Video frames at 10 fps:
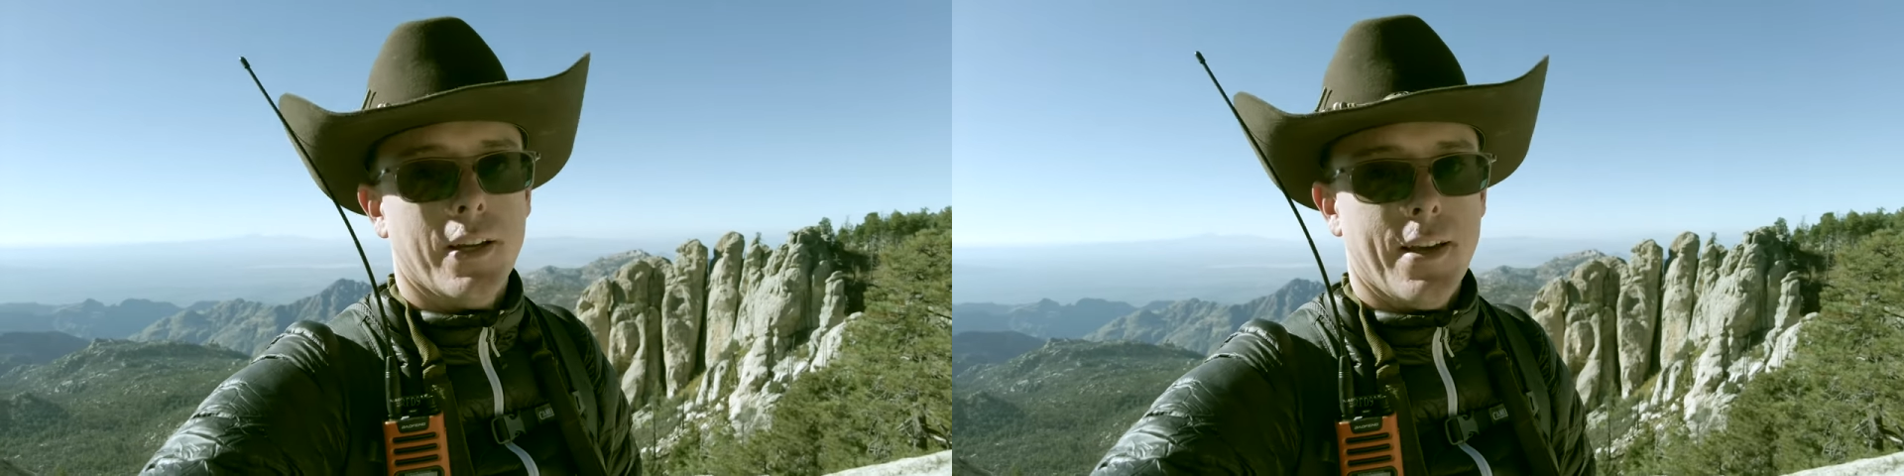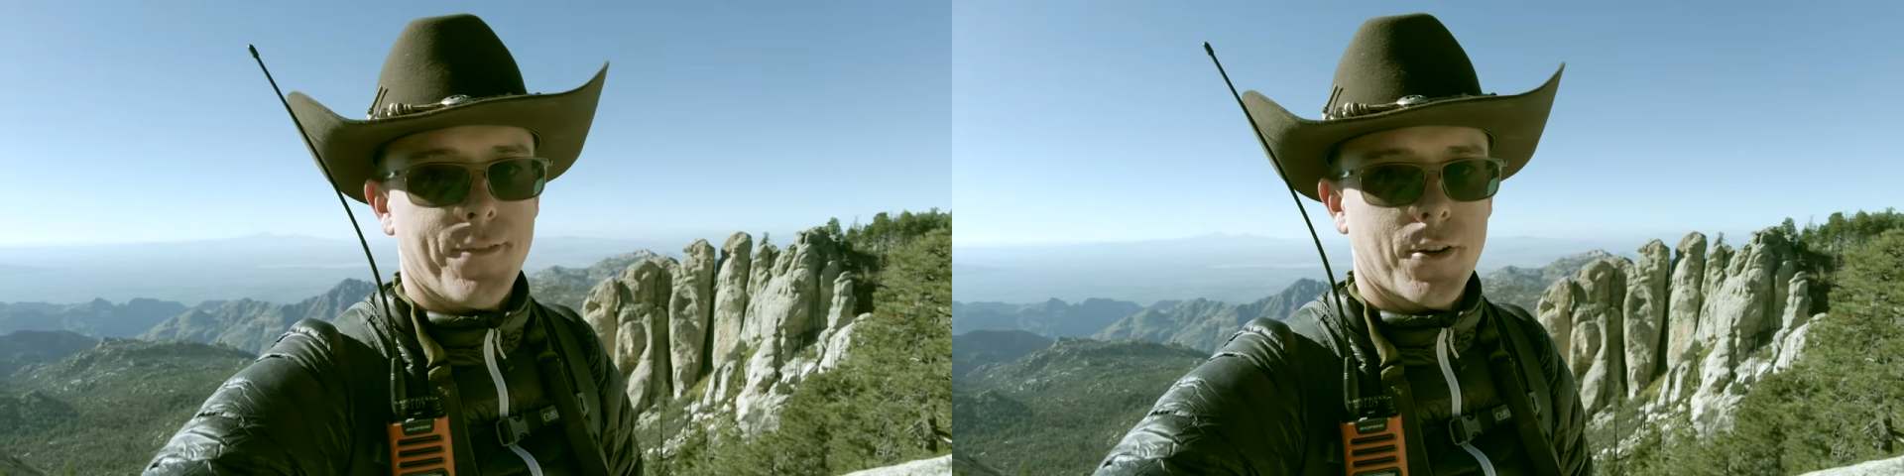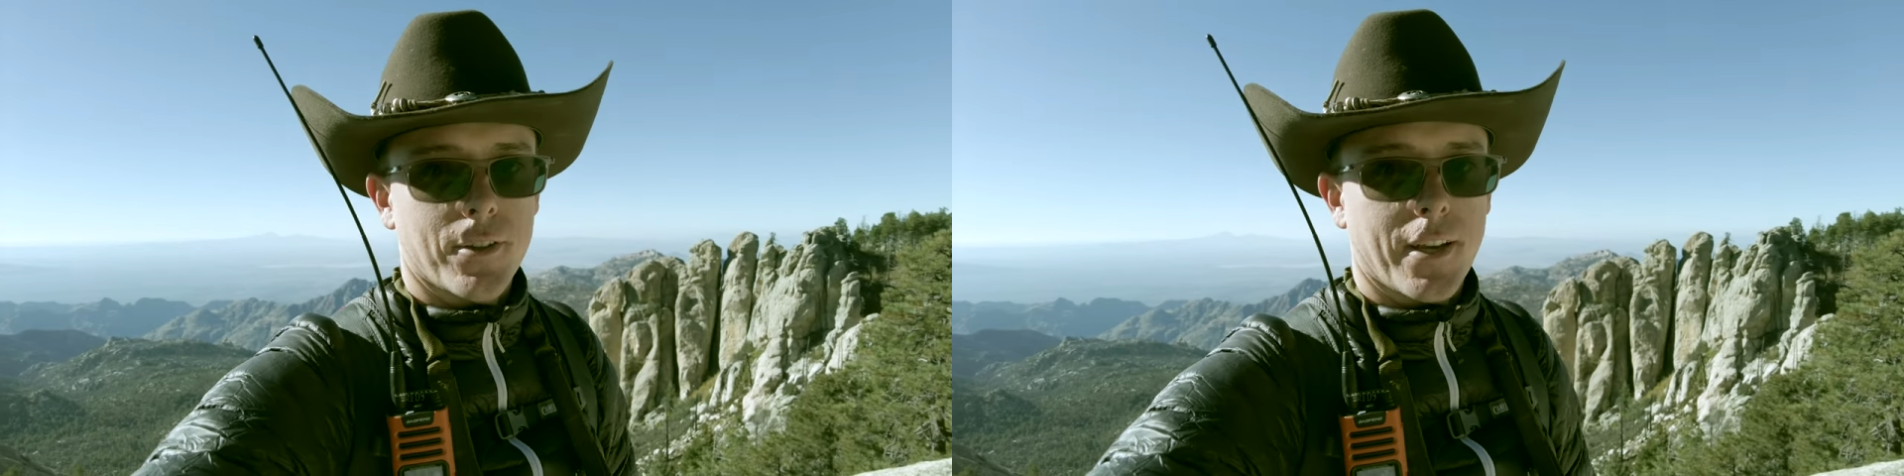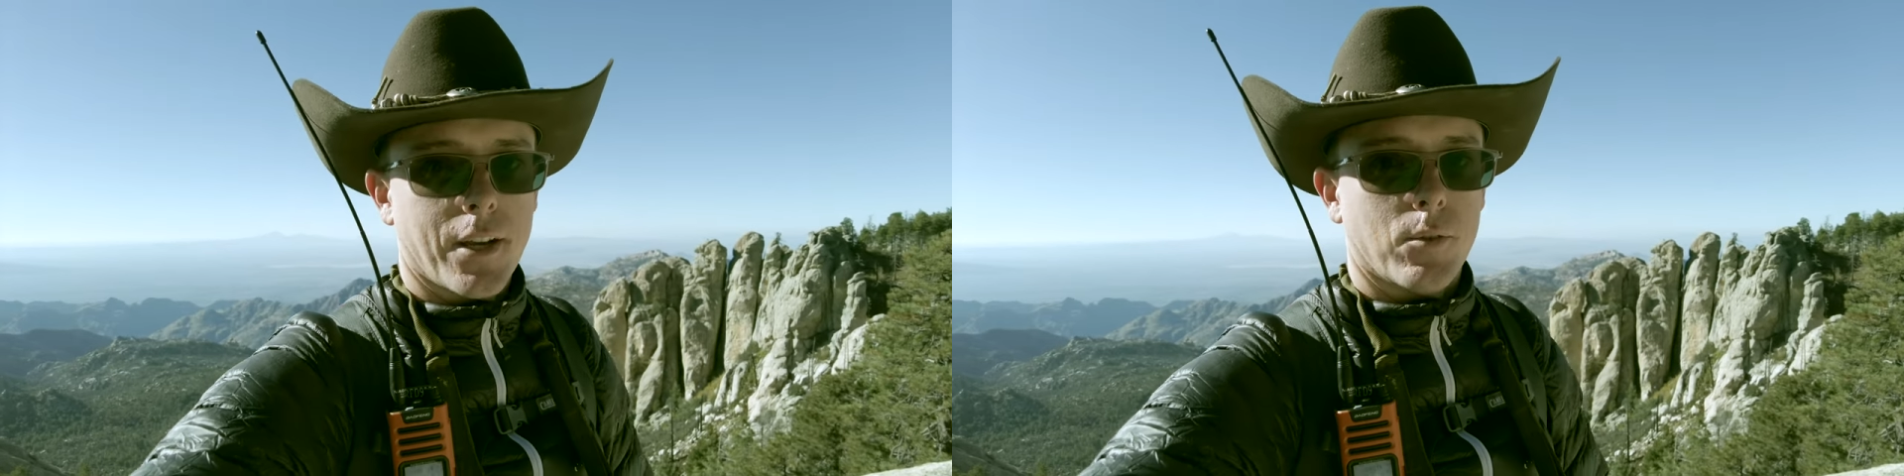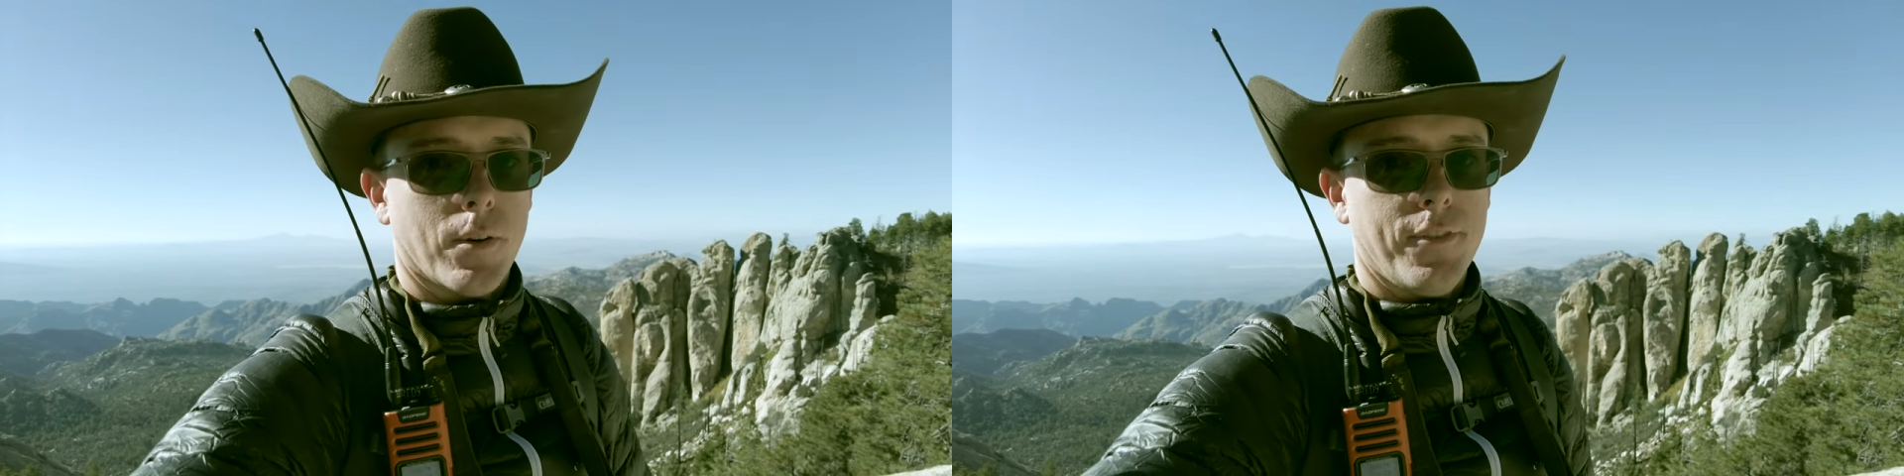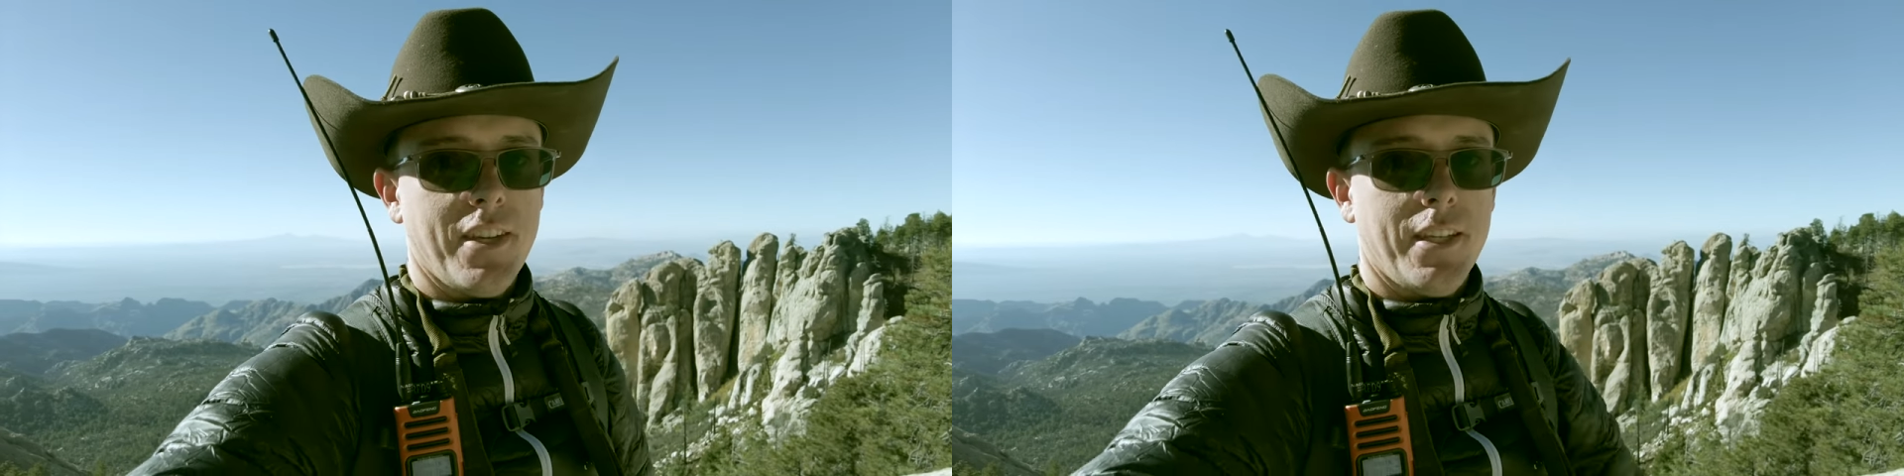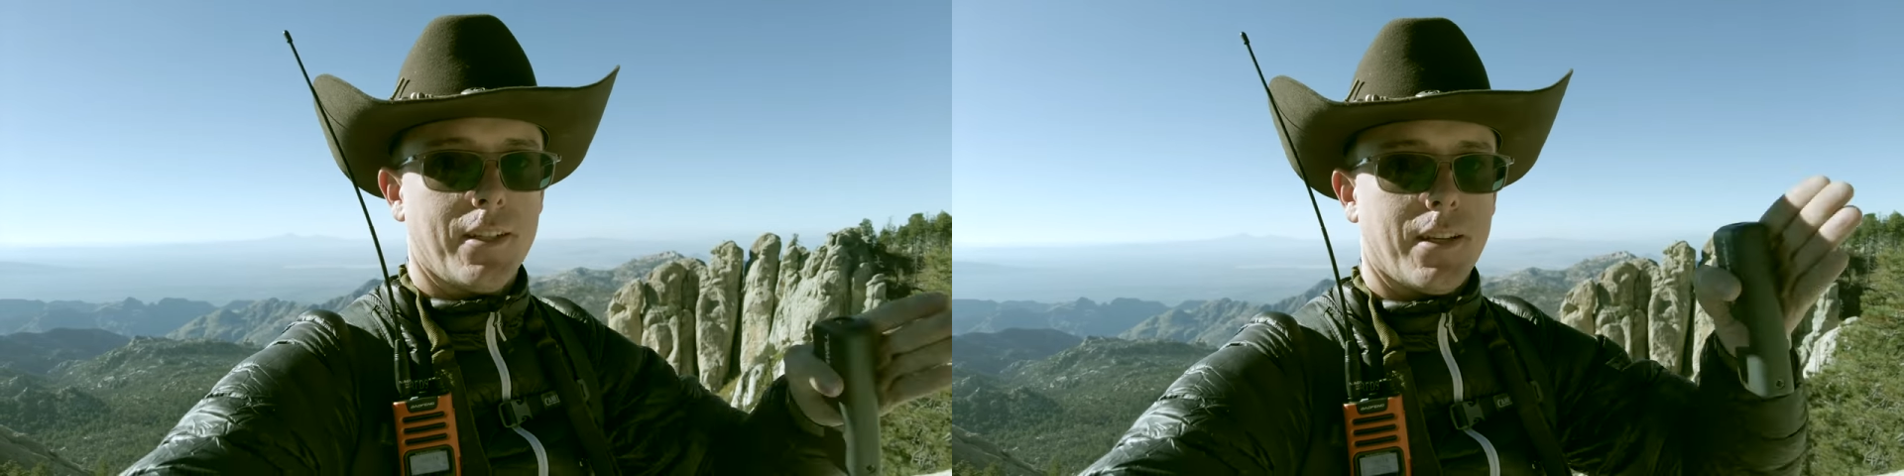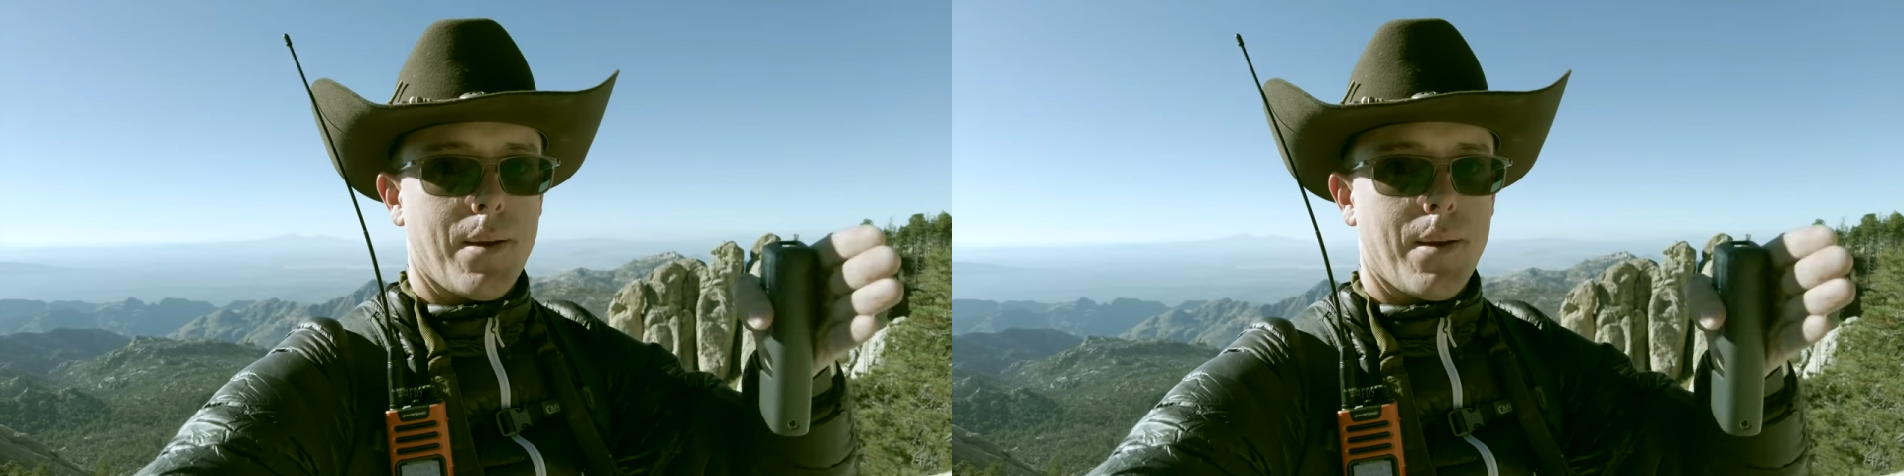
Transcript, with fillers: if you're in like a ravine